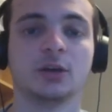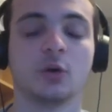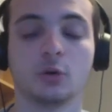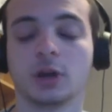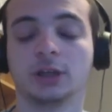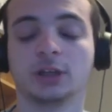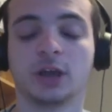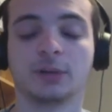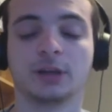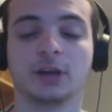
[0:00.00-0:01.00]
or
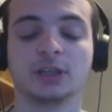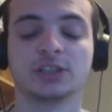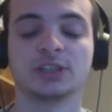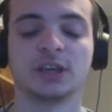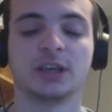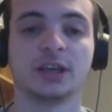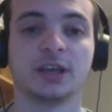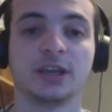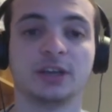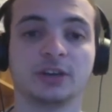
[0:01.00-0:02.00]
uncommon cards,
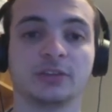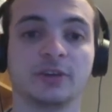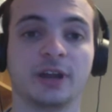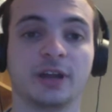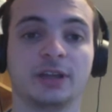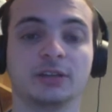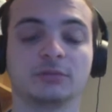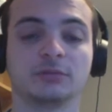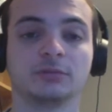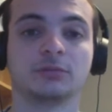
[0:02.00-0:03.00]
and you're going to find
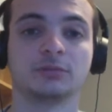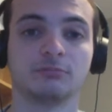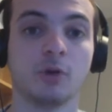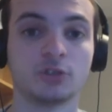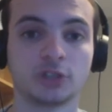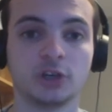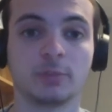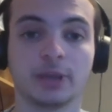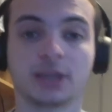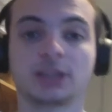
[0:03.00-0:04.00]
most of your
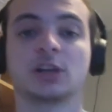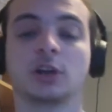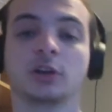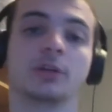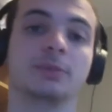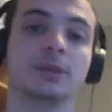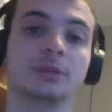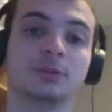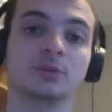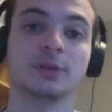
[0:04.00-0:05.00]
picks are going to be
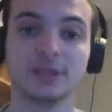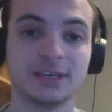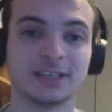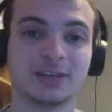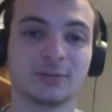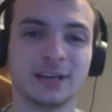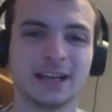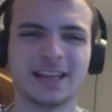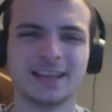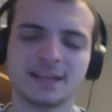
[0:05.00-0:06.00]
between these in Arena,
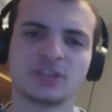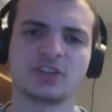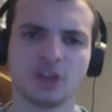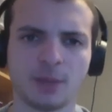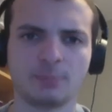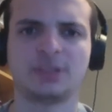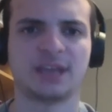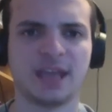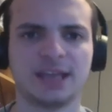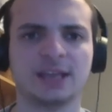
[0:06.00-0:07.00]
and these are the top
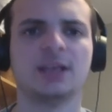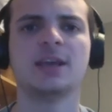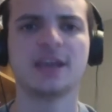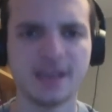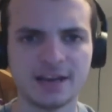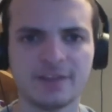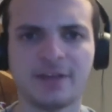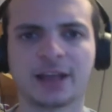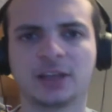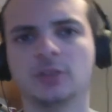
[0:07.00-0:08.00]
10 in a
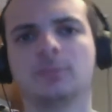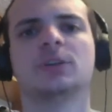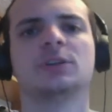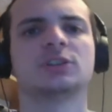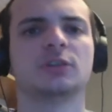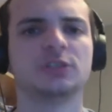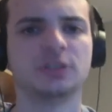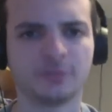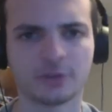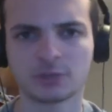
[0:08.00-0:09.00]
vacuum. So it's
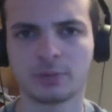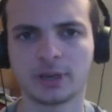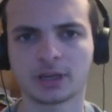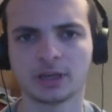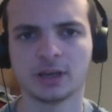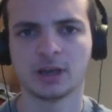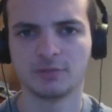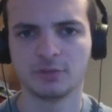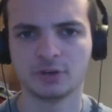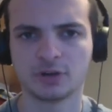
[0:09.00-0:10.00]
your first pick
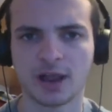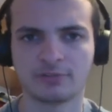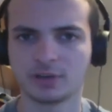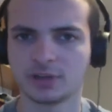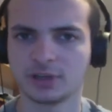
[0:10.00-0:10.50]
of the draft.